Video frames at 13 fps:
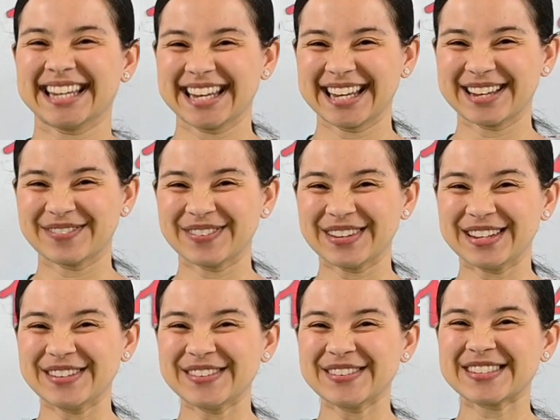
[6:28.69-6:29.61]
If
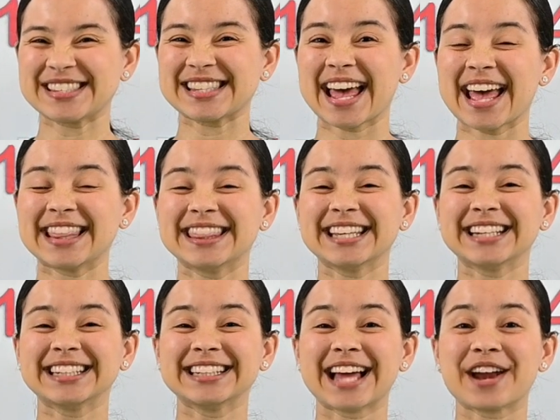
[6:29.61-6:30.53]
you said
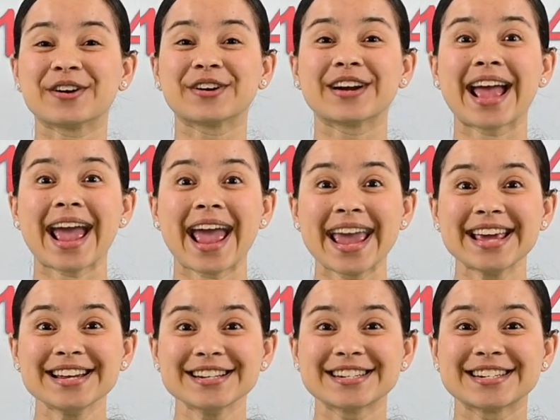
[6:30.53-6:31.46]
the letter
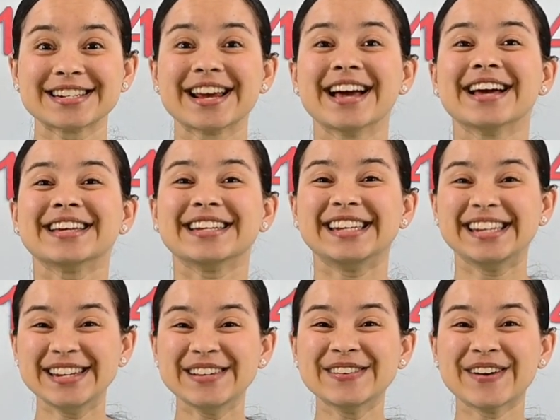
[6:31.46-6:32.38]
H,
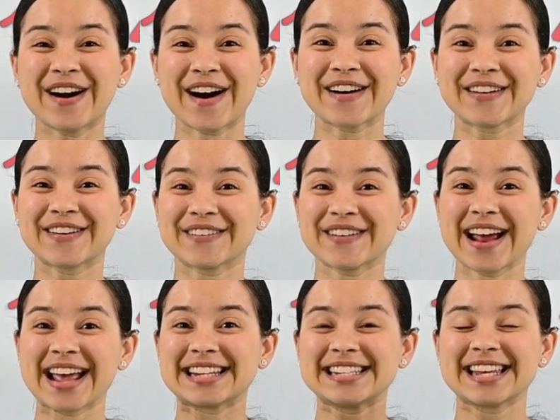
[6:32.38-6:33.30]
you are
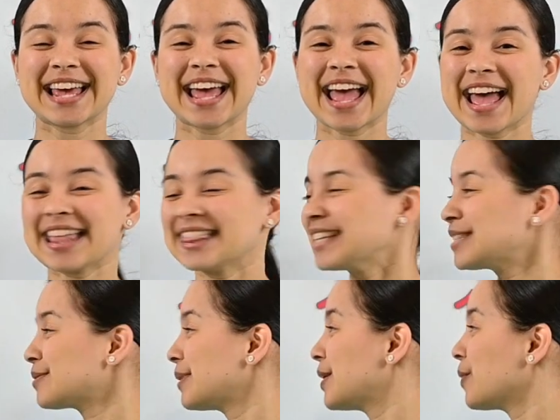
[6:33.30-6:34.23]
correct.
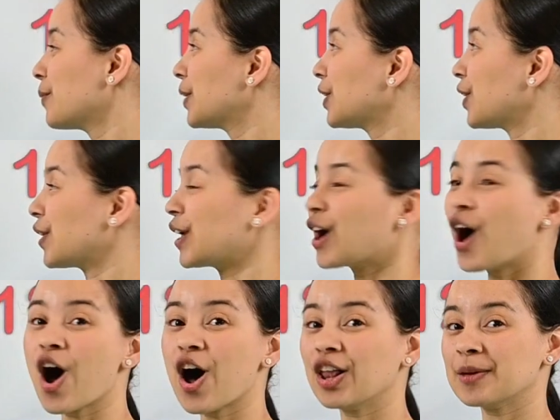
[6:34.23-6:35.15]
This week we're learning
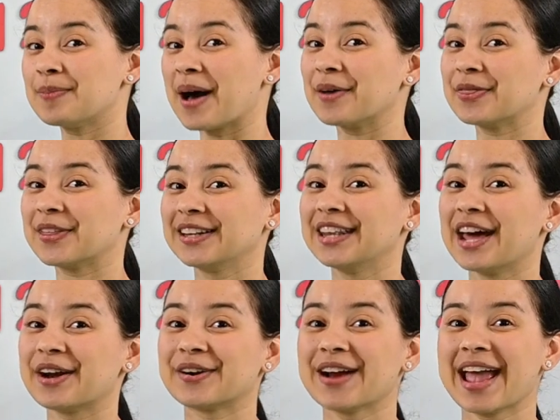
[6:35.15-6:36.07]
all about the
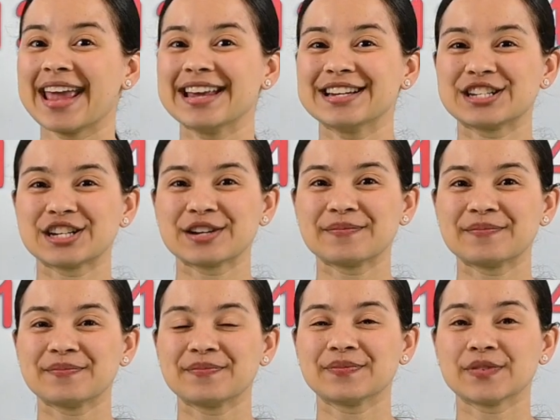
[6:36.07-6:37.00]
letter H.
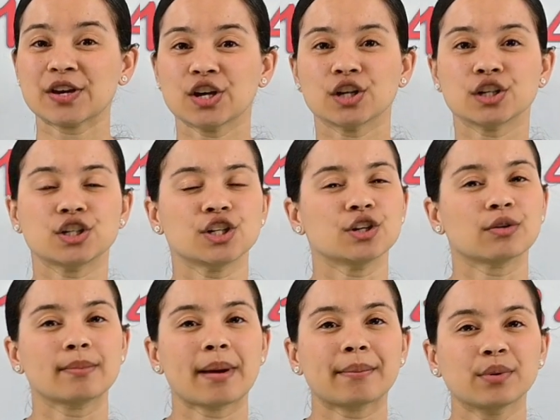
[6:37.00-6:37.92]
Do you
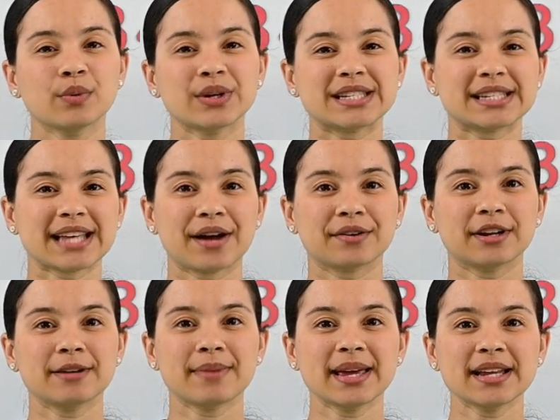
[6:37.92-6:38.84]
remember what sound
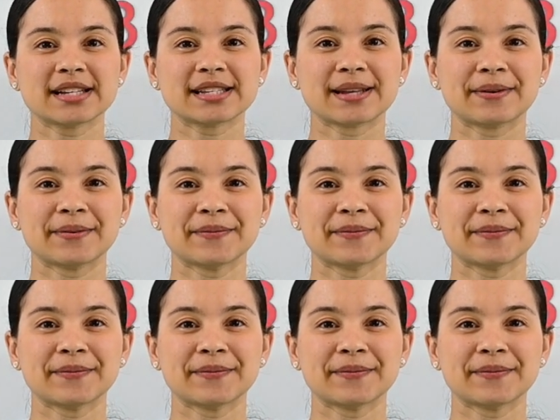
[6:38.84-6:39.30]
it makes?